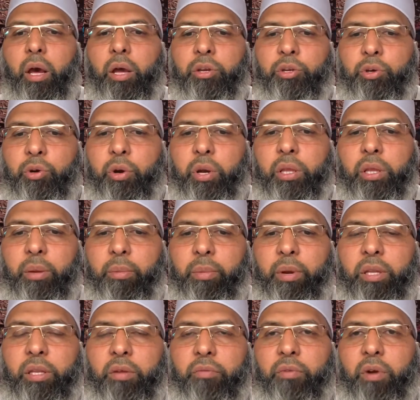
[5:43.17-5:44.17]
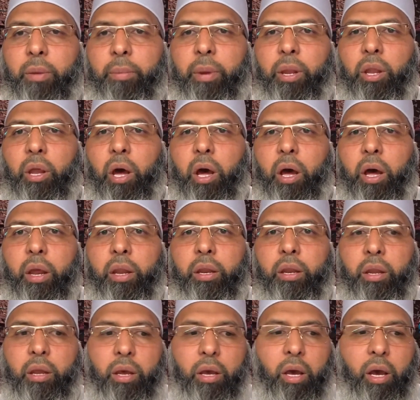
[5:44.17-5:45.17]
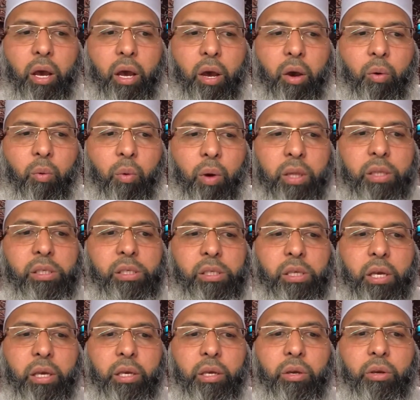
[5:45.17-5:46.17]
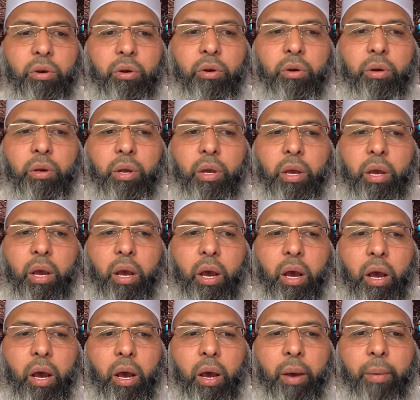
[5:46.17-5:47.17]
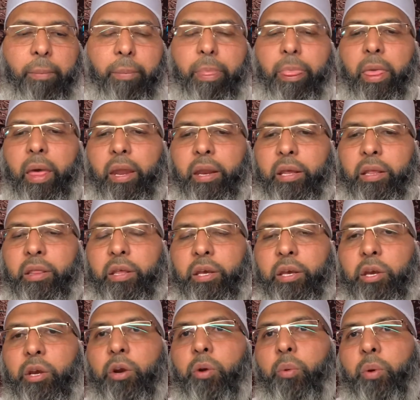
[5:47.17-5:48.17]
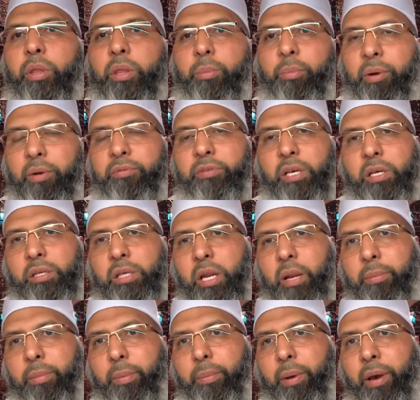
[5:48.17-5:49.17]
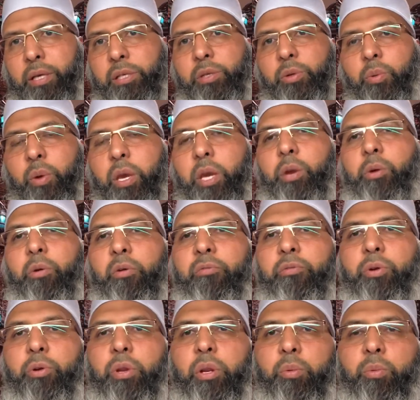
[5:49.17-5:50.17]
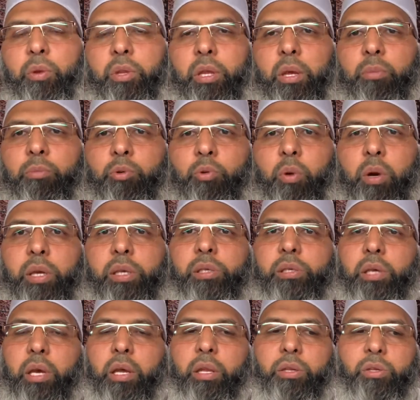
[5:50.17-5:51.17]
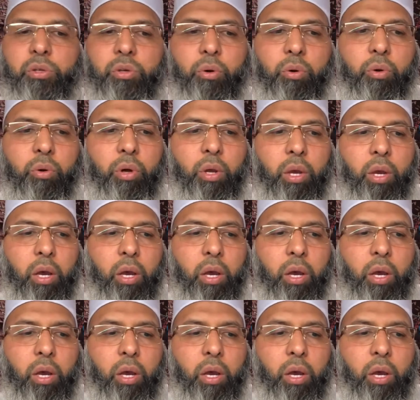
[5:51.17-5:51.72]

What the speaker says: during the month of Ramadan once a year. And in the year when the Prophet sallallahu alayhi wa sallam passed away, he reviewed it with him twice. And so